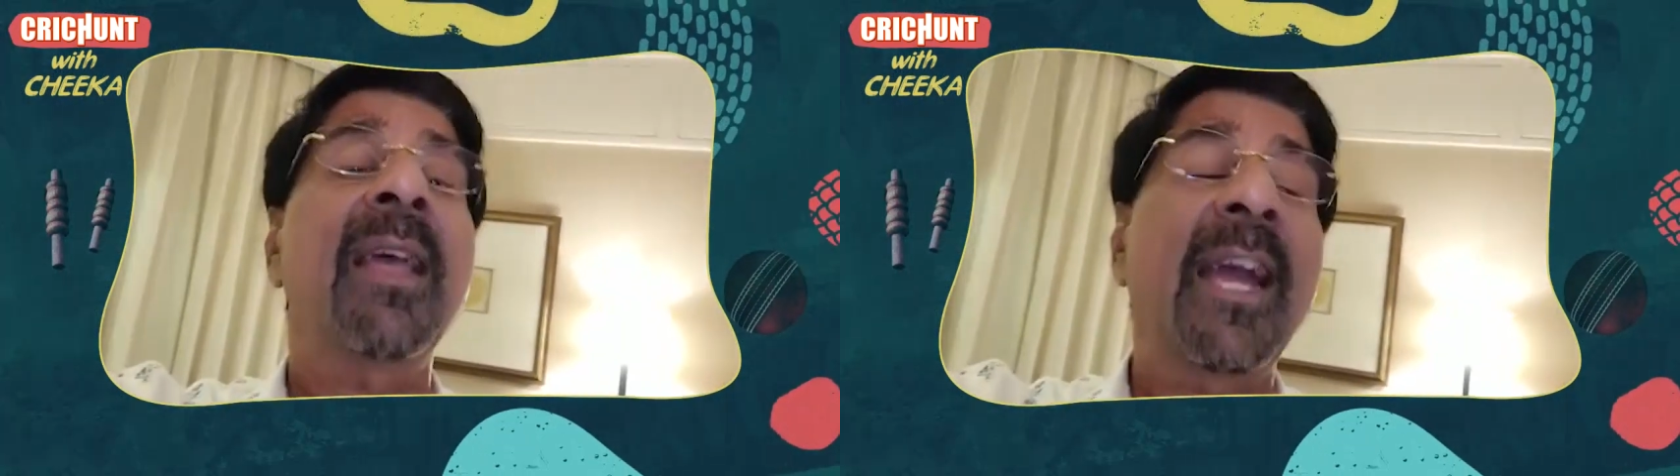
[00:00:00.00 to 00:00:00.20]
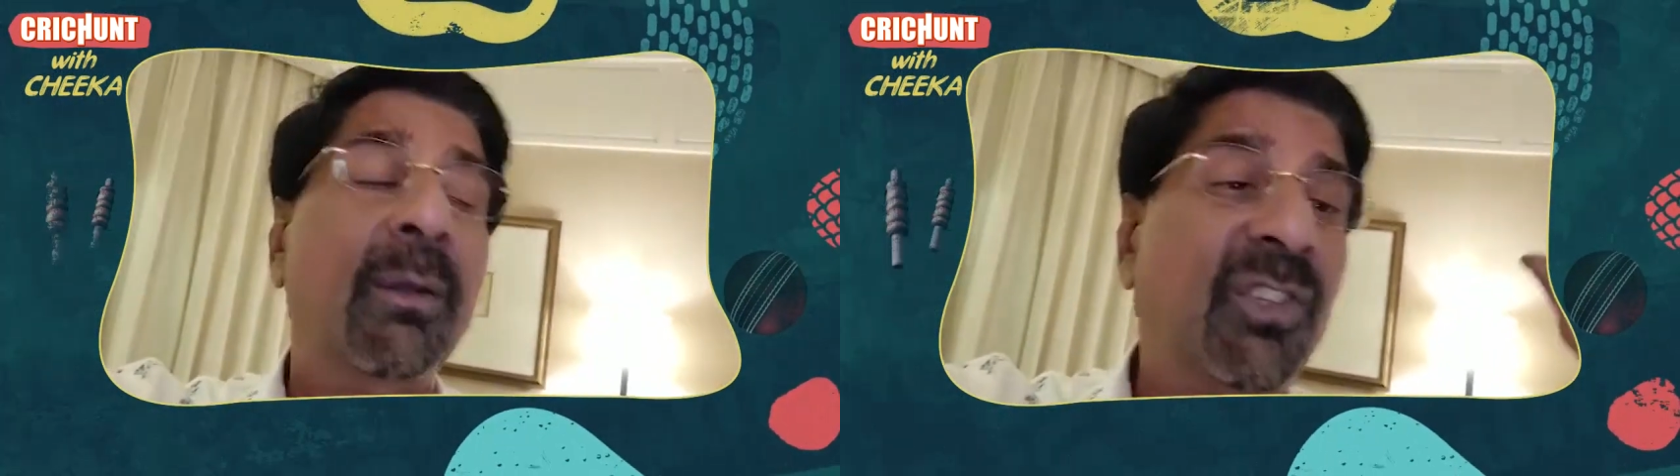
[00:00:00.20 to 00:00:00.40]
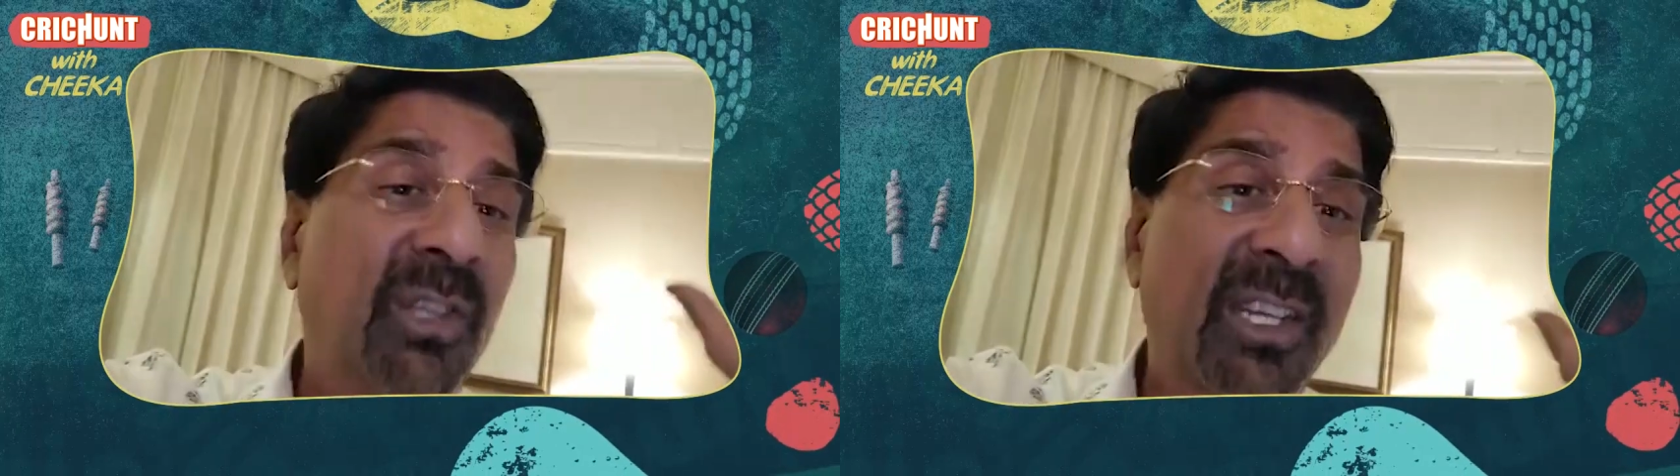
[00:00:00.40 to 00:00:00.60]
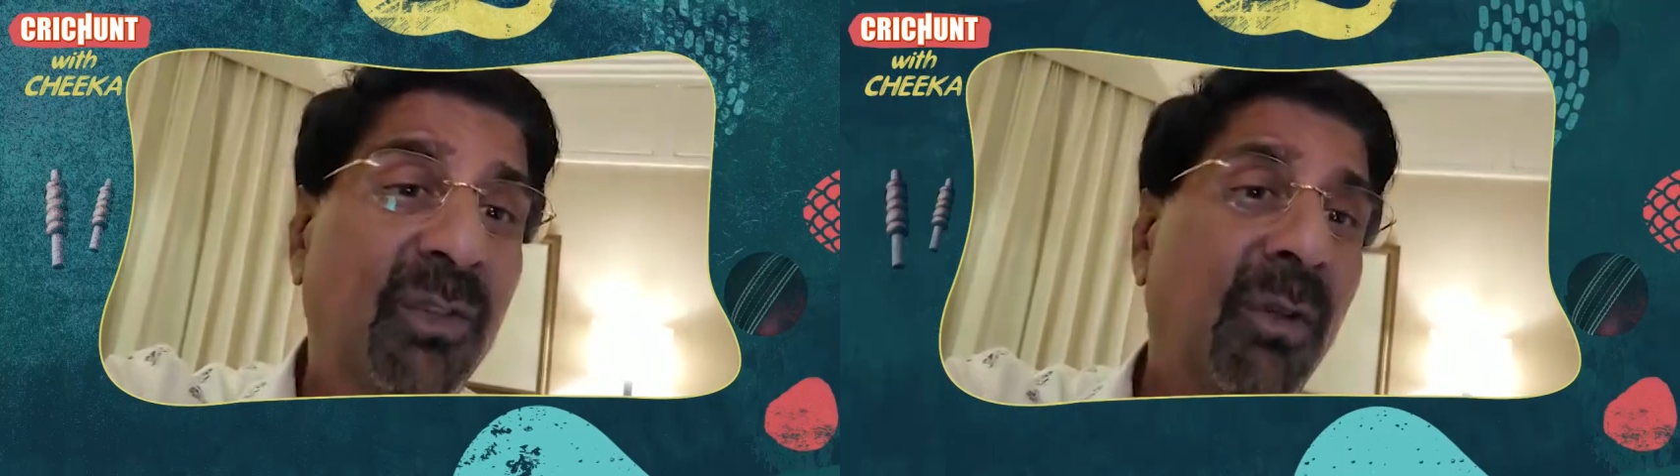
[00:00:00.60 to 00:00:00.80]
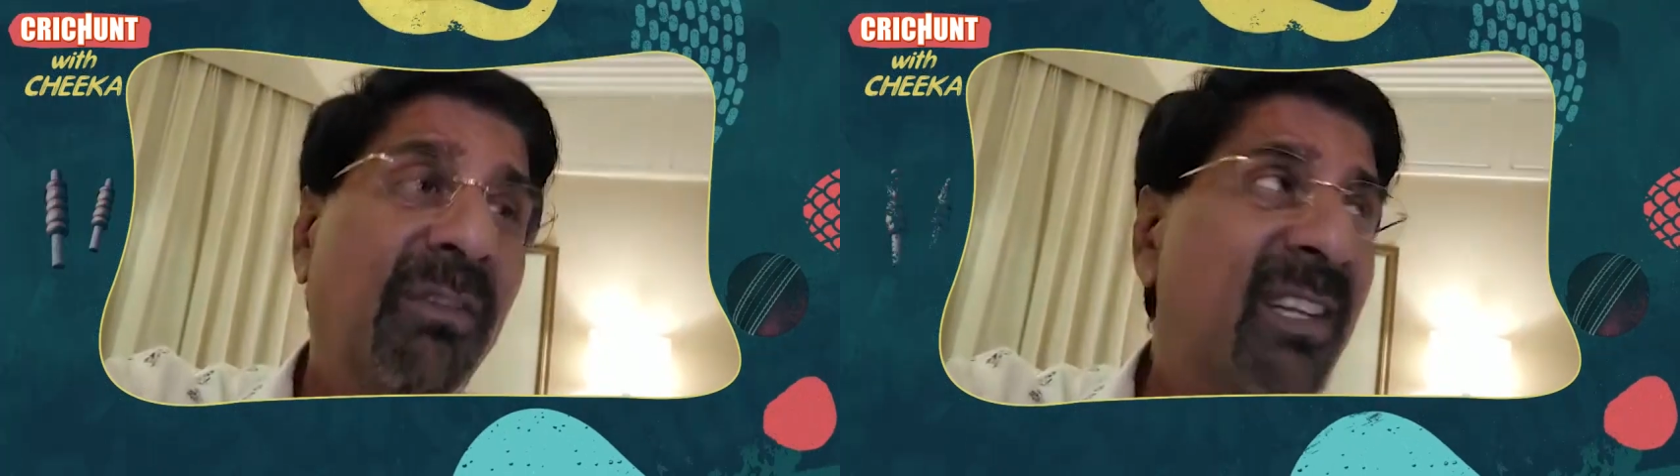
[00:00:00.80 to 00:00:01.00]
you know, he's
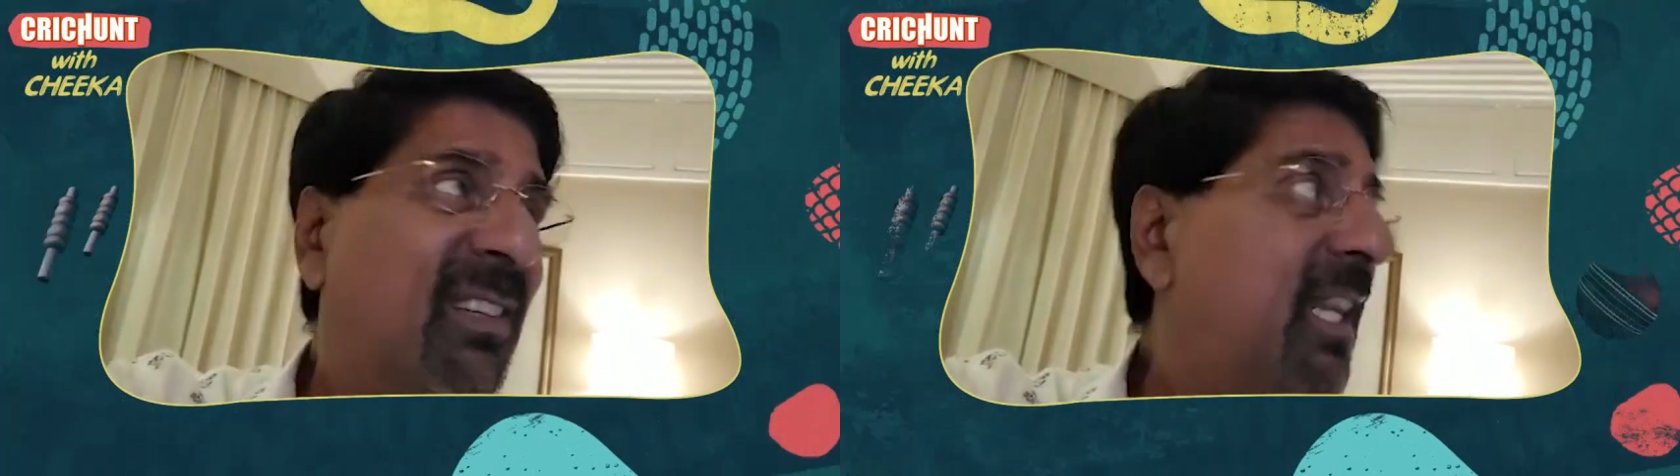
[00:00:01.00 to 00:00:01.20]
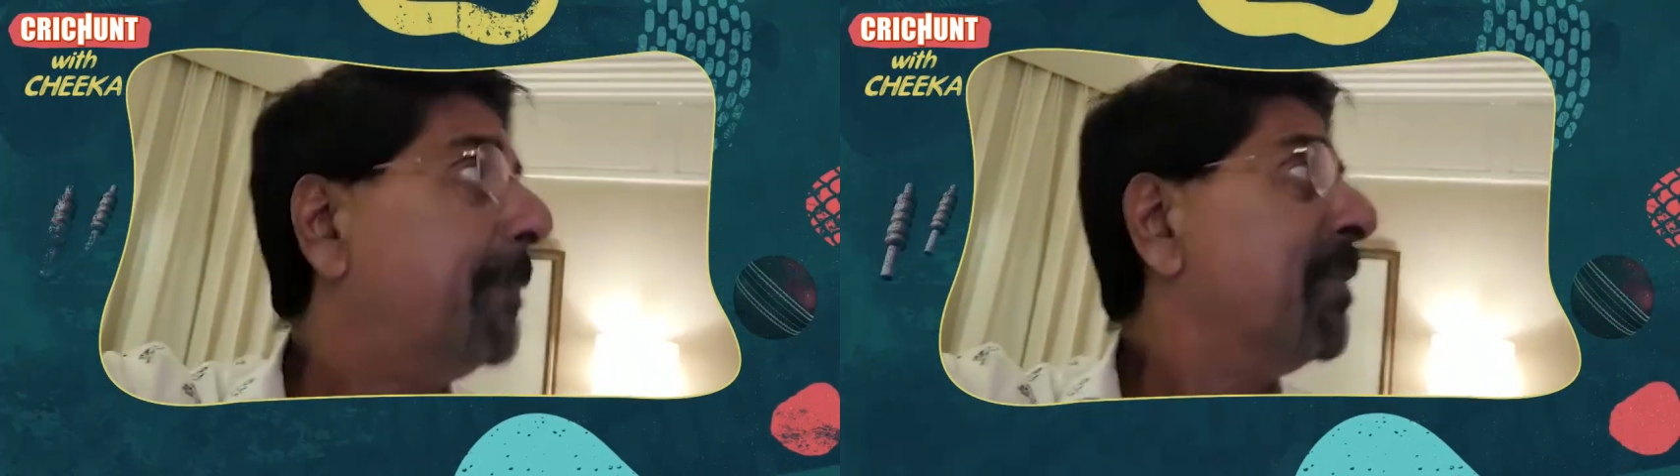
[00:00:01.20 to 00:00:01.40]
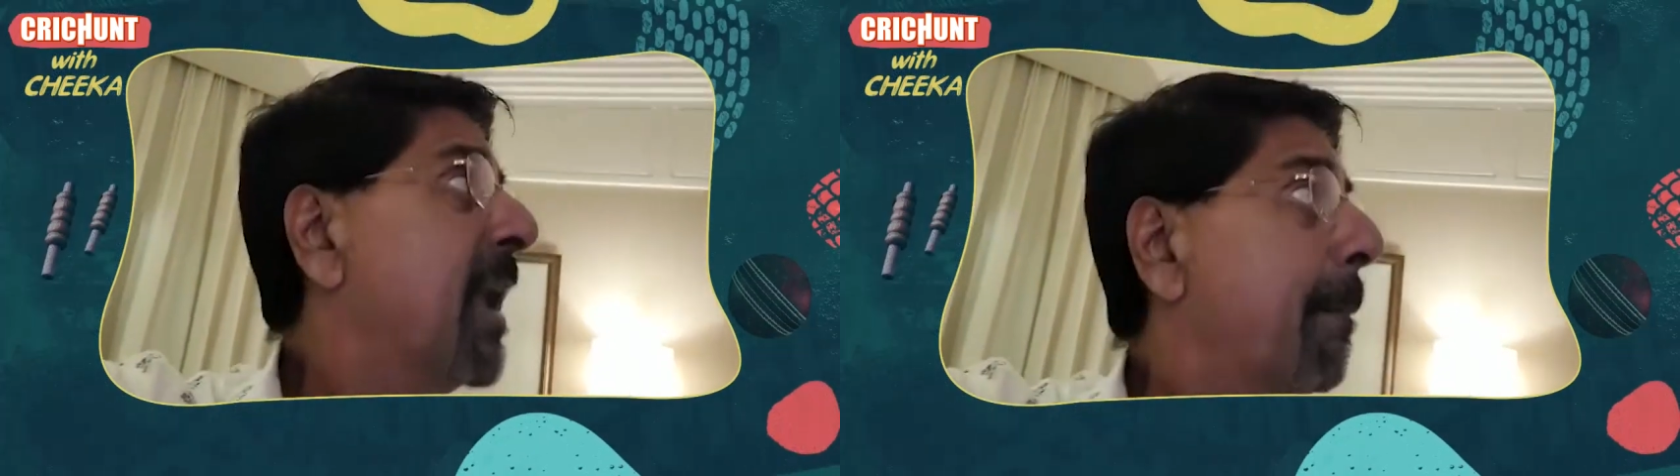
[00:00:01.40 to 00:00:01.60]
so wristy.